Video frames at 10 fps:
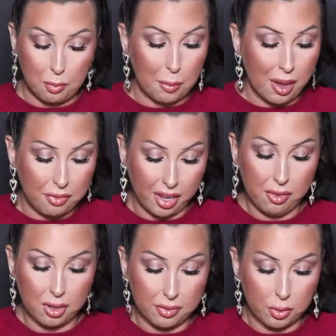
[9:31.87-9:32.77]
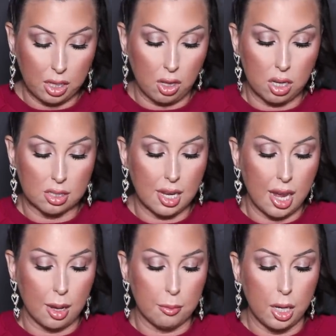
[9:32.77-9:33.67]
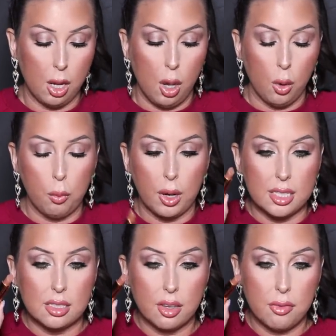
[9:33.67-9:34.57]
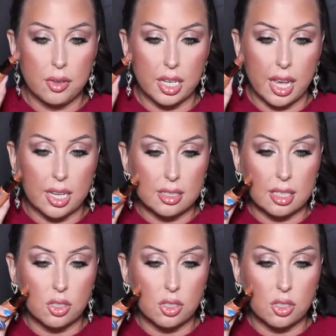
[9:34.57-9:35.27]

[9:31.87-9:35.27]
but my favorite for a long time was Finesse.